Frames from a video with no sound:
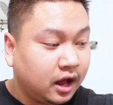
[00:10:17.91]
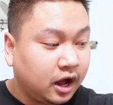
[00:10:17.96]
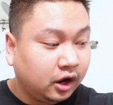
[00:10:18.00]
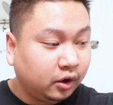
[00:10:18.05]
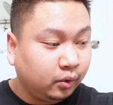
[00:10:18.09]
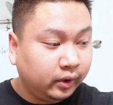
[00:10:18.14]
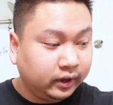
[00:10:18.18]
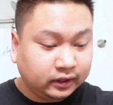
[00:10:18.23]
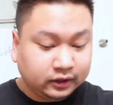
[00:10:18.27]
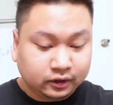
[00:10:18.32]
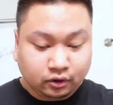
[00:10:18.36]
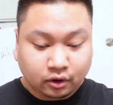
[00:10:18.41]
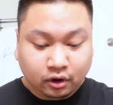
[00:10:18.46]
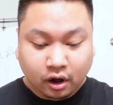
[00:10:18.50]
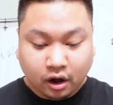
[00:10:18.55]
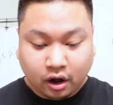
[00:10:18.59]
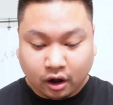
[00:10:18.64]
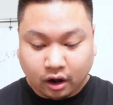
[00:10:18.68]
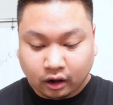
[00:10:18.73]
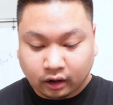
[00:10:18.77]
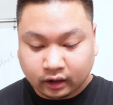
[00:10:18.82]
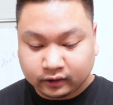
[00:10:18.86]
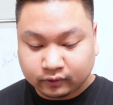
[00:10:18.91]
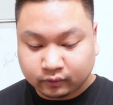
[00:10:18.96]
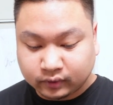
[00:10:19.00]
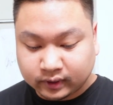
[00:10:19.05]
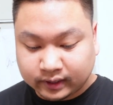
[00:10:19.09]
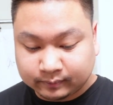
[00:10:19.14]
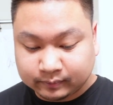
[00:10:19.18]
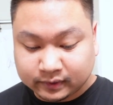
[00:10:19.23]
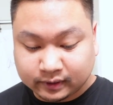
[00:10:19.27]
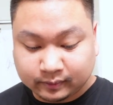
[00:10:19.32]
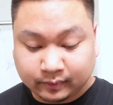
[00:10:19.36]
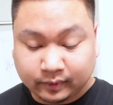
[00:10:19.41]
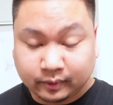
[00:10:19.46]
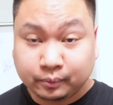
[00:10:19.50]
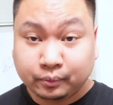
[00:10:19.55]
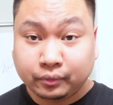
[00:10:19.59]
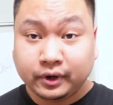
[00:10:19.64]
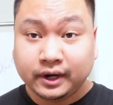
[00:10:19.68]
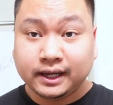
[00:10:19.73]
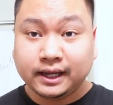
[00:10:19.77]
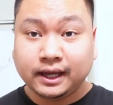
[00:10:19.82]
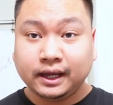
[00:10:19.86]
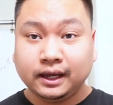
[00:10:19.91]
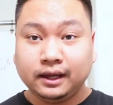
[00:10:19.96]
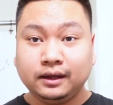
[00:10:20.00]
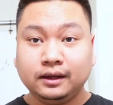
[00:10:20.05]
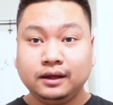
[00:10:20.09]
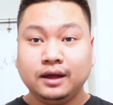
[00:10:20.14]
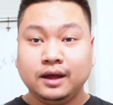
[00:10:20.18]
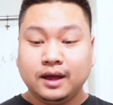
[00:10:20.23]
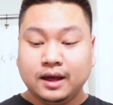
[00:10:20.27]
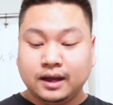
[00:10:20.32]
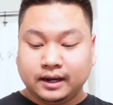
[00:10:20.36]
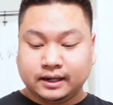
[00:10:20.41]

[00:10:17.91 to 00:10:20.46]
a quick little haul of what I'm gonna be bringing